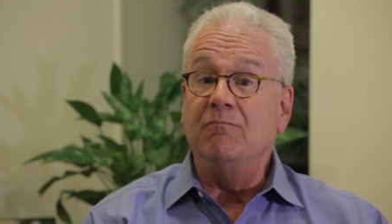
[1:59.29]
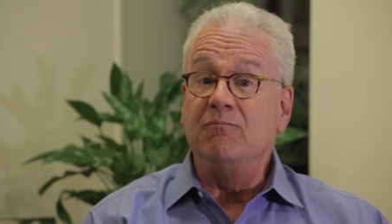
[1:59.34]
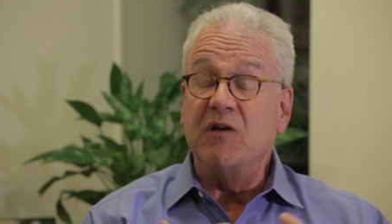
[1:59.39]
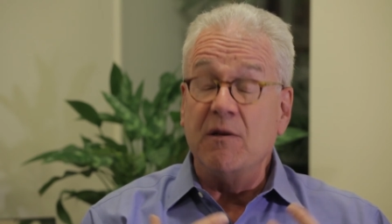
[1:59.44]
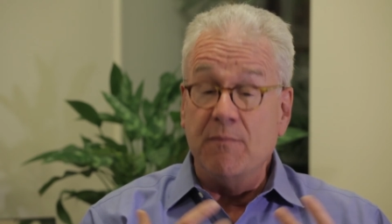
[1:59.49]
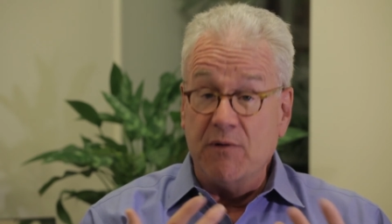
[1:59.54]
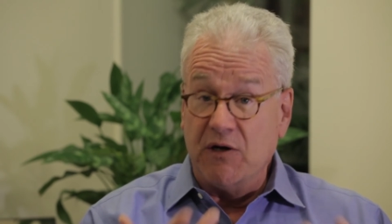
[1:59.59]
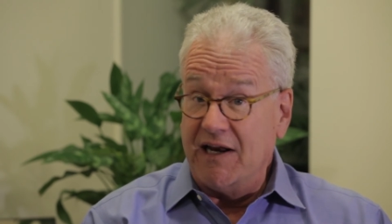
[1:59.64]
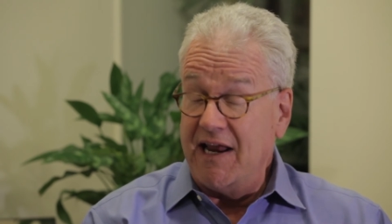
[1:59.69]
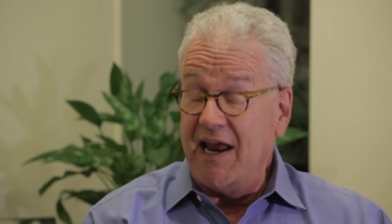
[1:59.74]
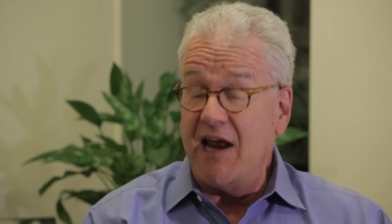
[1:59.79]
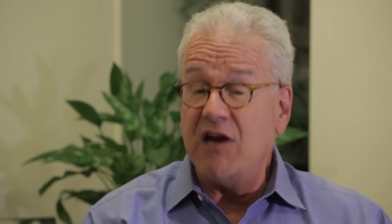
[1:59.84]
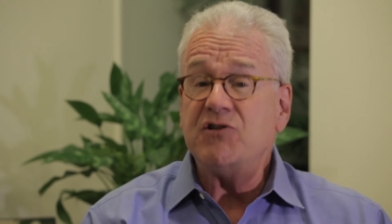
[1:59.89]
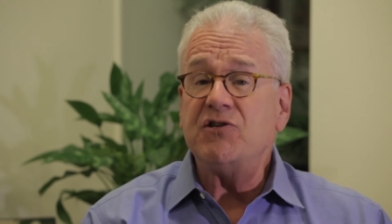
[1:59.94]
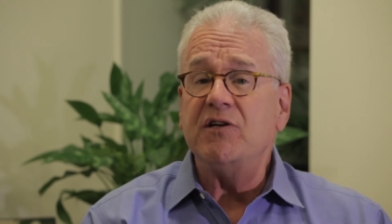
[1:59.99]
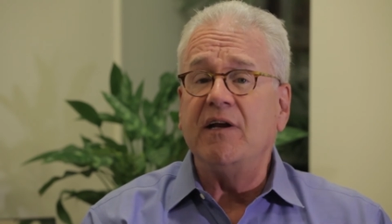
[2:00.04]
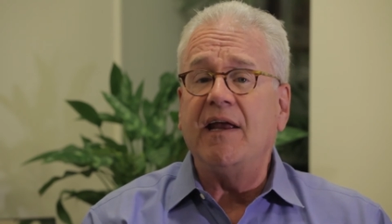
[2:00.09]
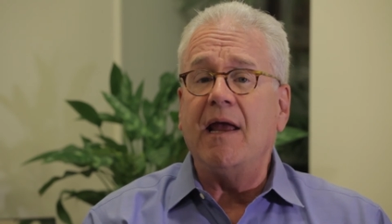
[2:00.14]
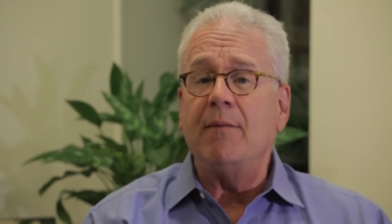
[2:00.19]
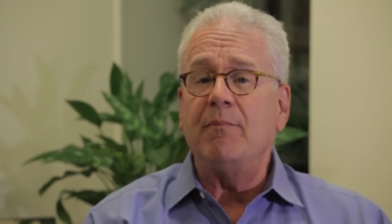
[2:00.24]

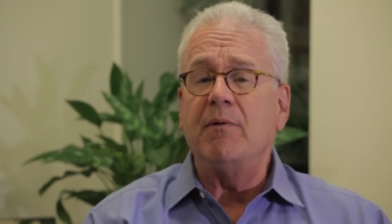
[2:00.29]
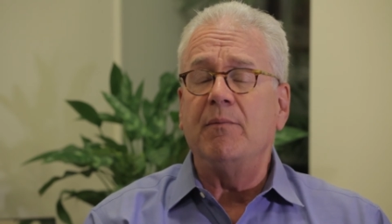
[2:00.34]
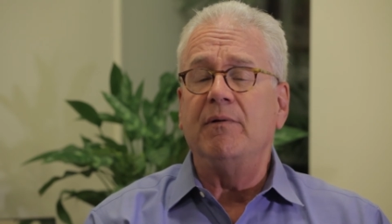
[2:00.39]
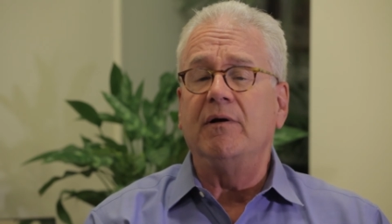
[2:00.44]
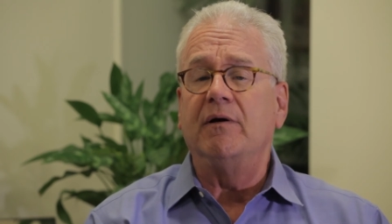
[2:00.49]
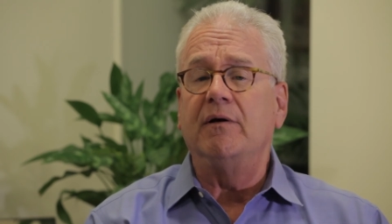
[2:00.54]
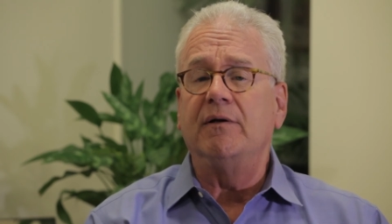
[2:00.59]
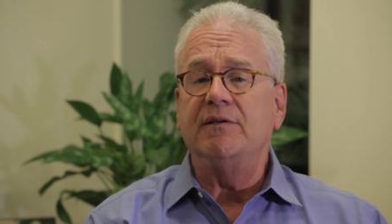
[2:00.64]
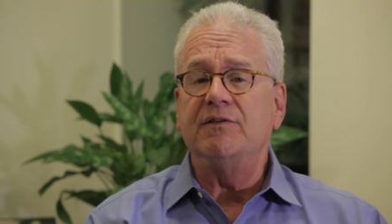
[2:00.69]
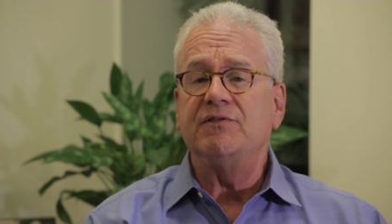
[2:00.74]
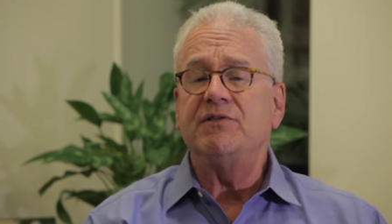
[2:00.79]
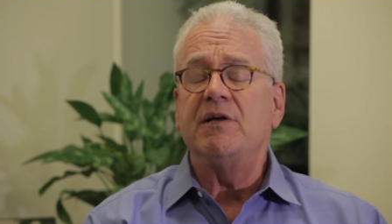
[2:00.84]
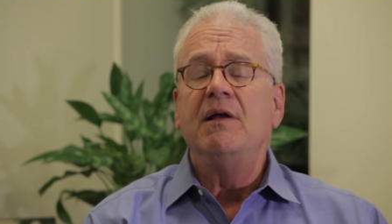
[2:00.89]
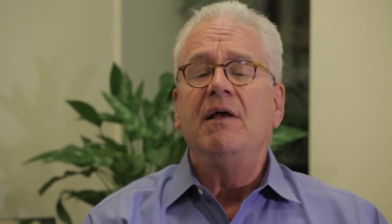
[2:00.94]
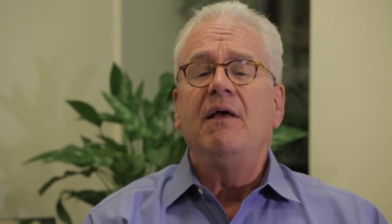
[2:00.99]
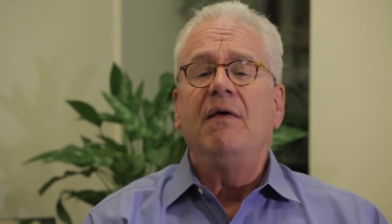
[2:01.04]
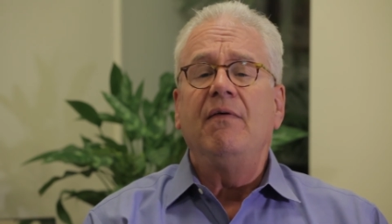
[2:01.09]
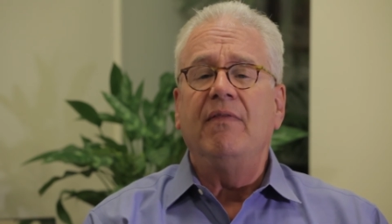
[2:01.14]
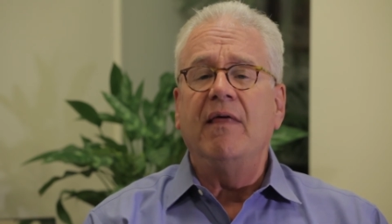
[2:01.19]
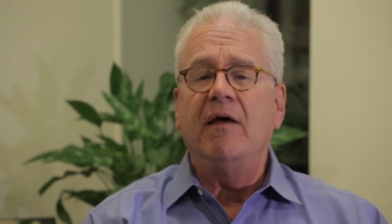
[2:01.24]
communication capabilities
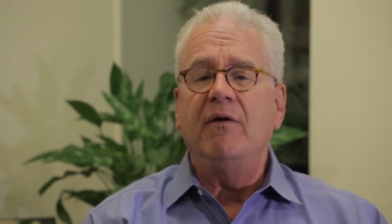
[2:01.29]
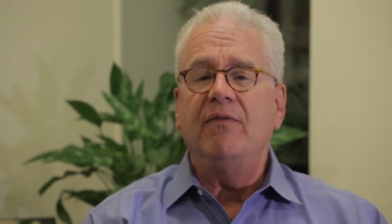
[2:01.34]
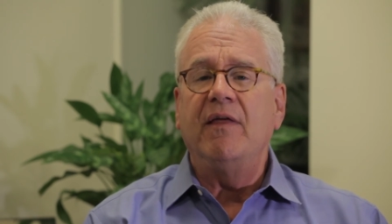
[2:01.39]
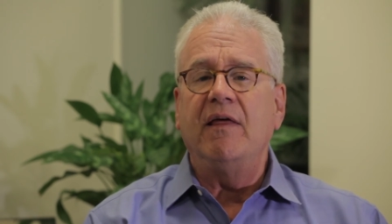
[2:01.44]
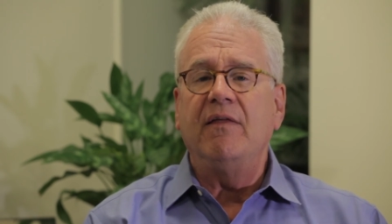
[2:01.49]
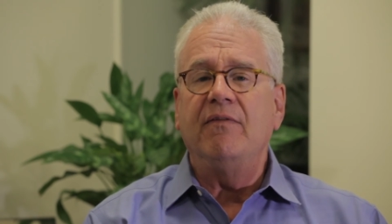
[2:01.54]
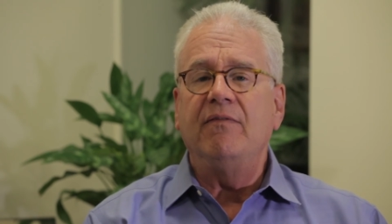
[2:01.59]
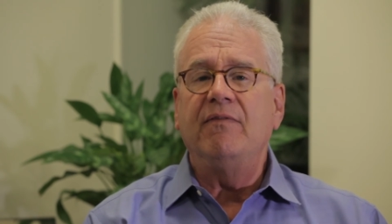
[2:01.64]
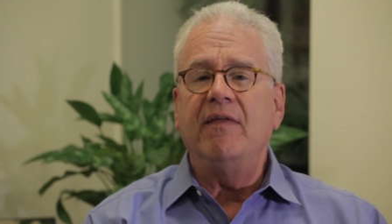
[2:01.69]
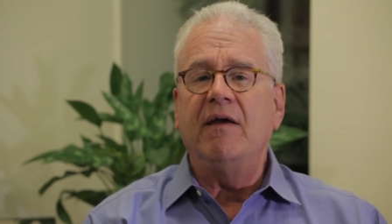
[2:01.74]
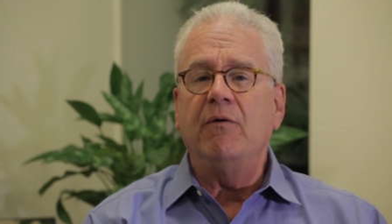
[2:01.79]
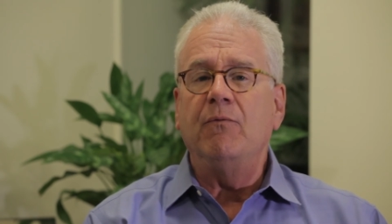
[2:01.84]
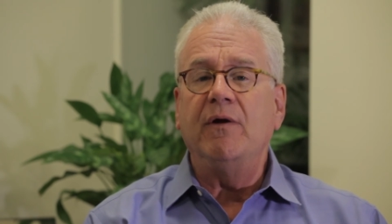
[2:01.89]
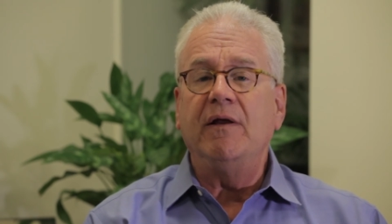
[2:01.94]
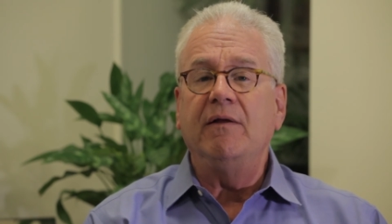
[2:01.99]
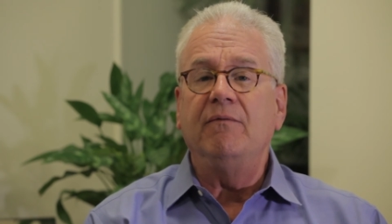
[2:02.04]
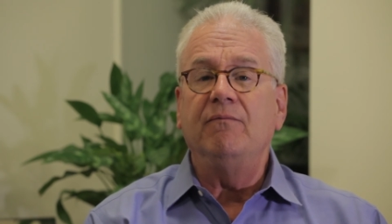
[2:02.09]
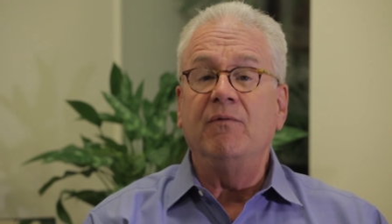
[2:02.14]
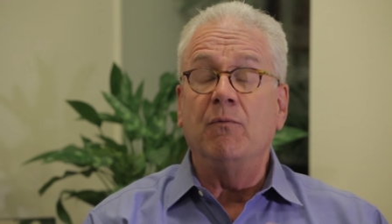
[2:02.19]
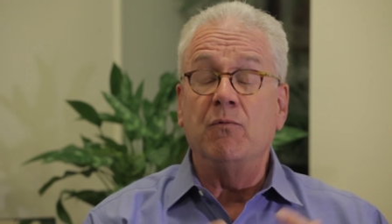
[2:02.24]

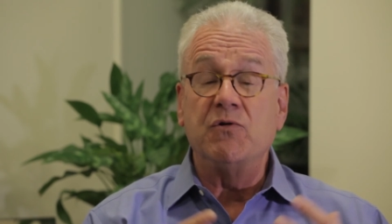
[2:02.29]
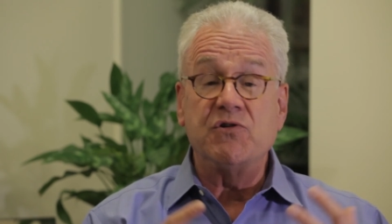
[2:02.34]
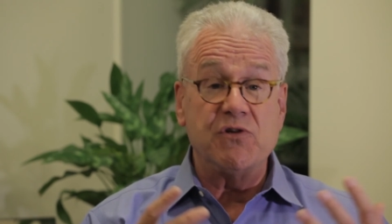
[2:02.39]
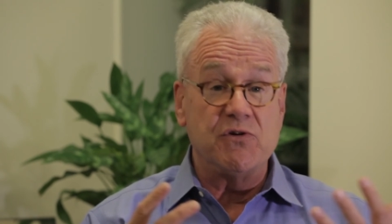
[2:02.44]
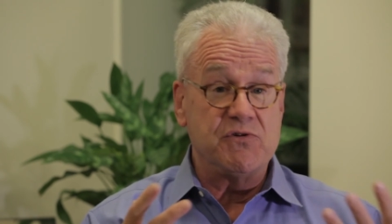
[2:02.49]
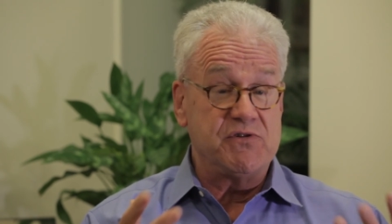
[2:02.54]
that were so